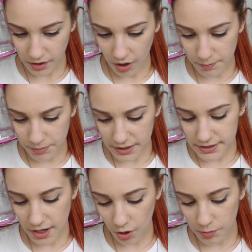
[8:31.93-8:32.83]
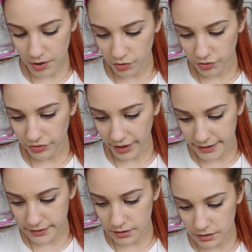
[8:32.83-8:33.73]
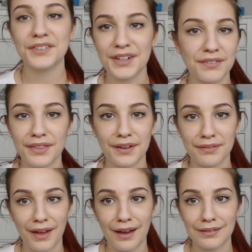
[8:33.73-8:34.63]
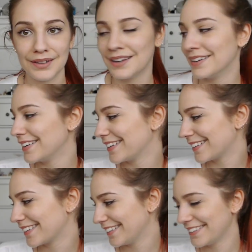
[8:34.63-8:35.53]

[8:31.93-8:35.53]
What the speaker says: I bloody hope it all fits. Didn't even think about it.